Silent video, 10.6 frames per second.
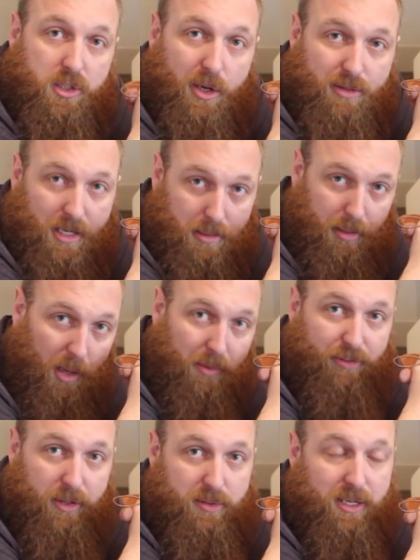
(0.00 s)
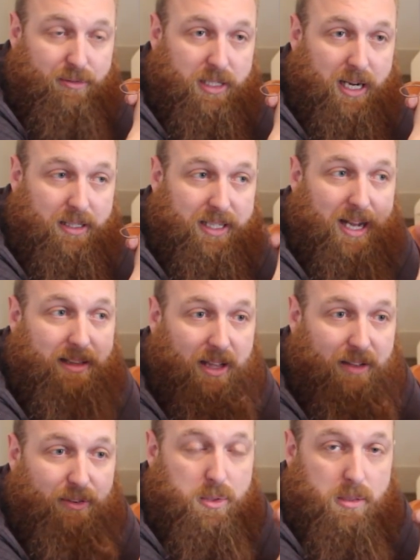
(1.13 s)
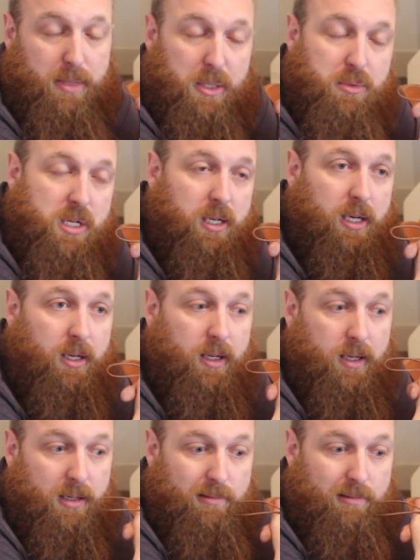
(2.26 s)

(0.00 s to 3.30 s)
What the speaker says: so I'd rather blow a fuse every now and again if I was abusing it,